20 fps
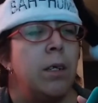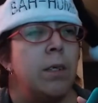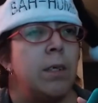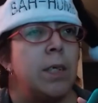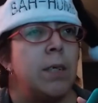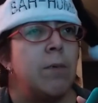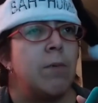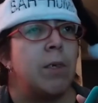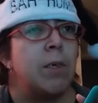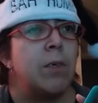
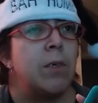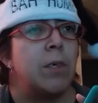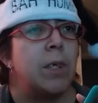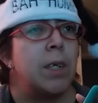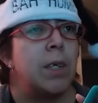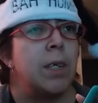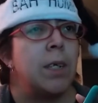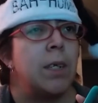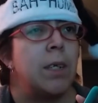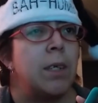Let's see if there's
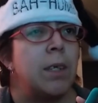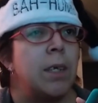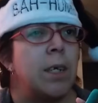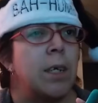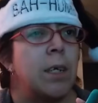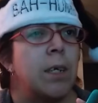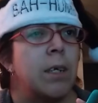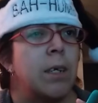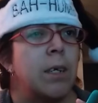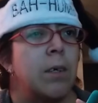
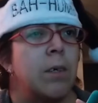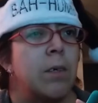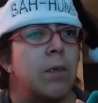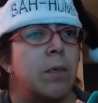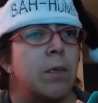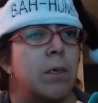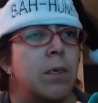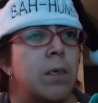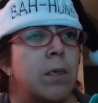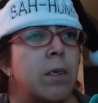anything
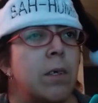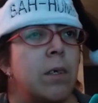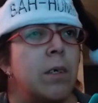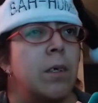else.